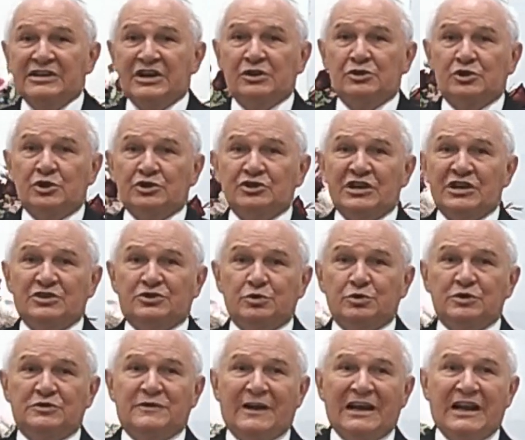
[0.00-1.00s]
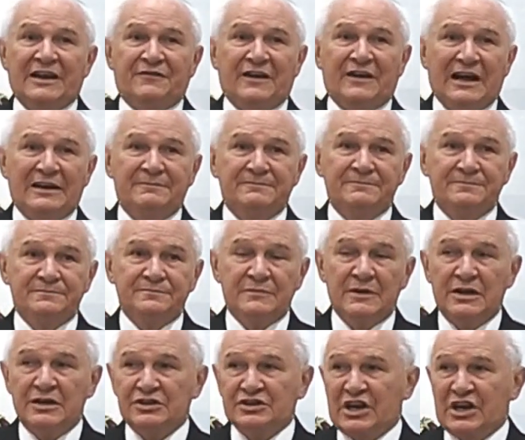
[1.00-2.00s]
Don't think, my brethren, uh, the
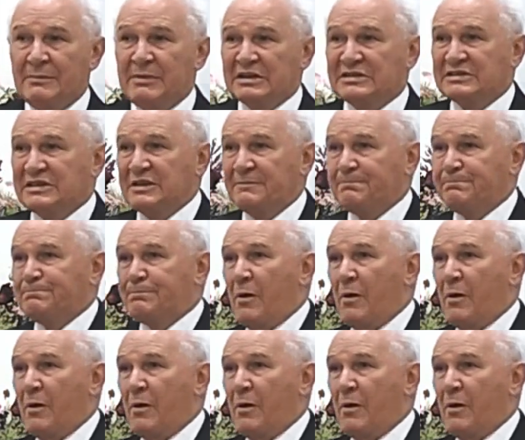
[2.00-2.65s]
church of the Lord Jesus